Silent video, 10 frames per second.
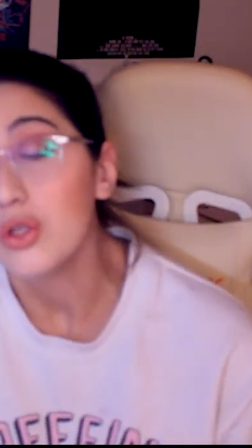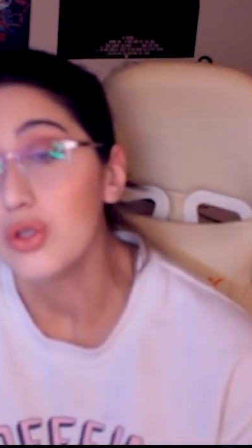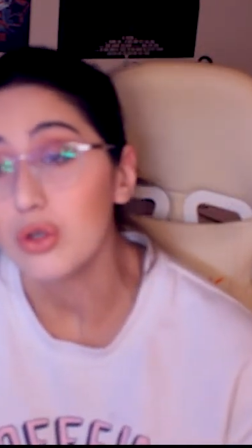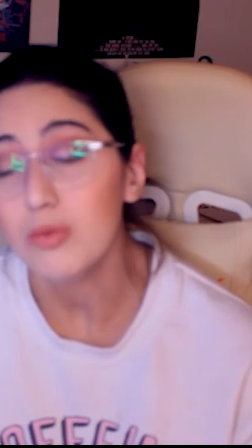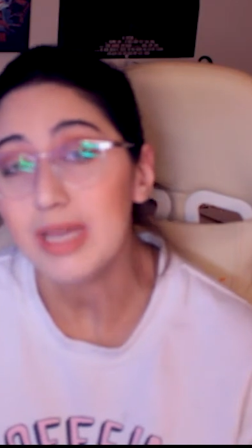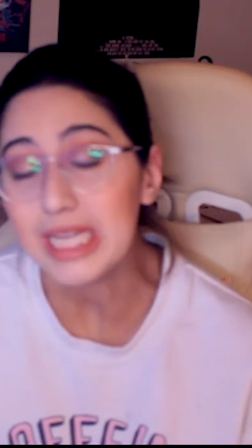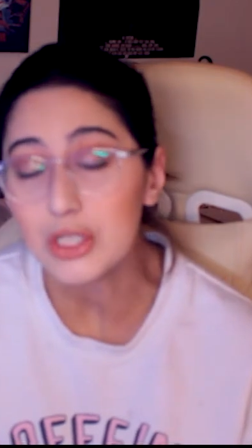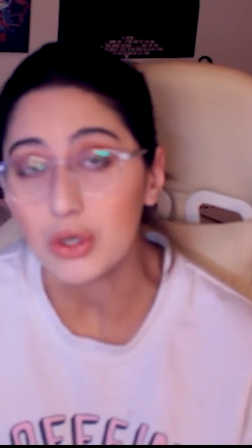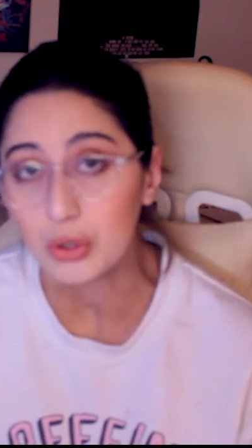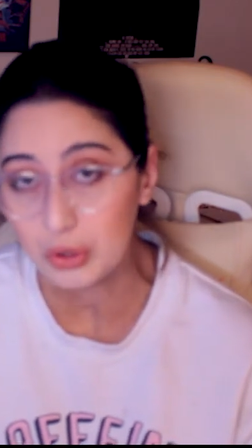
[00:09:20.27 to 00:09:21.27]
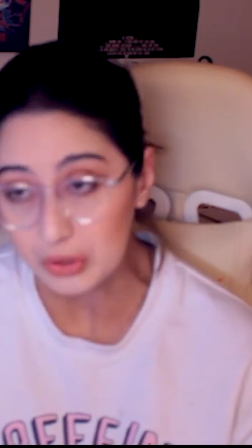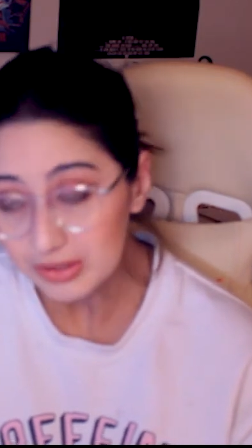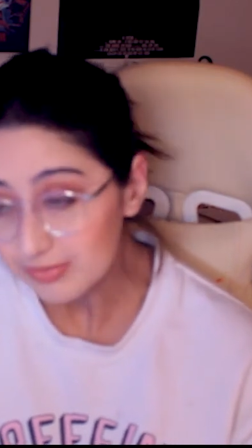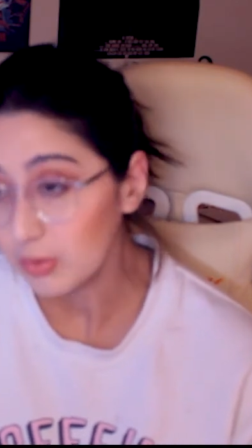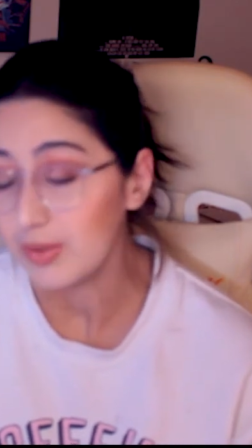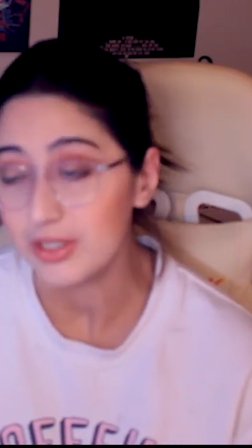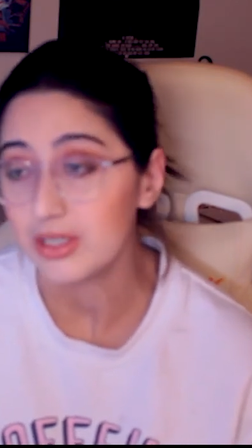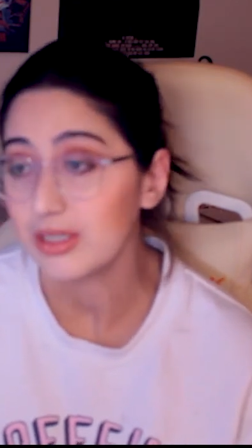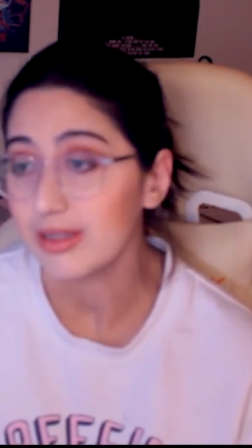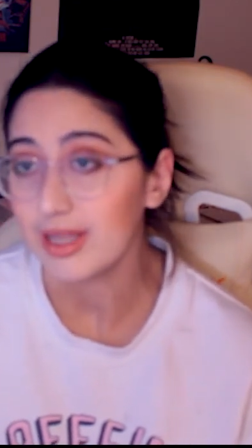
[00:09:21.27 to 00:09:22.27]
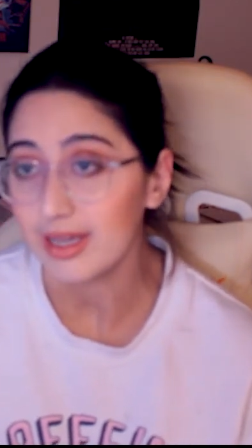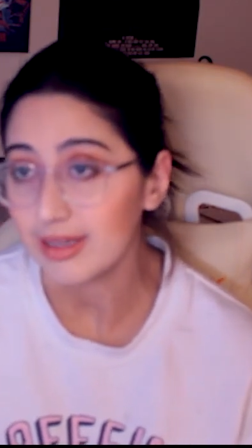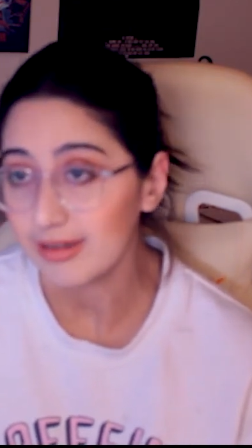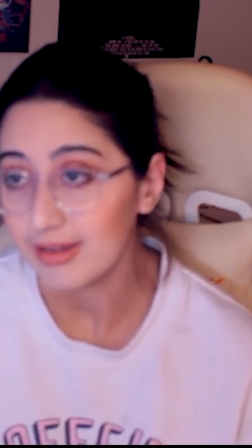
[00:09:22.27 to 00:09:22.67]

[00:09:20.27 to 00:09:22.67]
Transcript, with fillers: Doom Eternal, which that